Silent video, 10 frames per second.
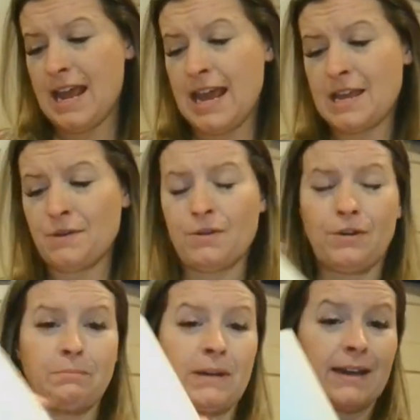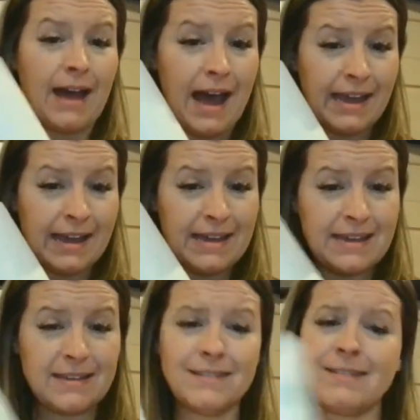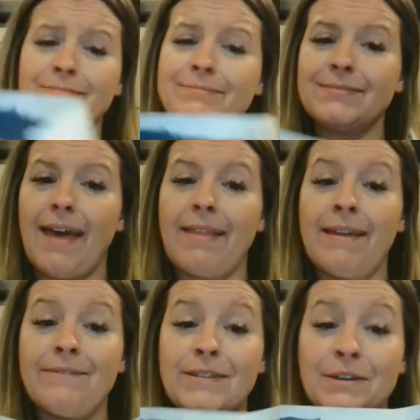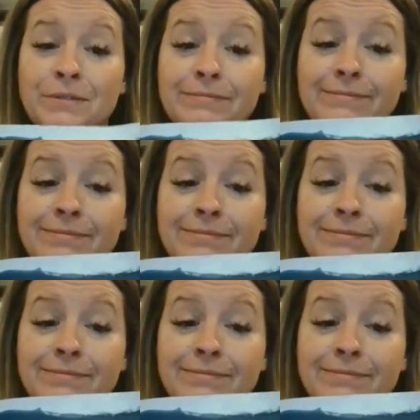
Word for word: eight-year-old Micaiah is, I love you.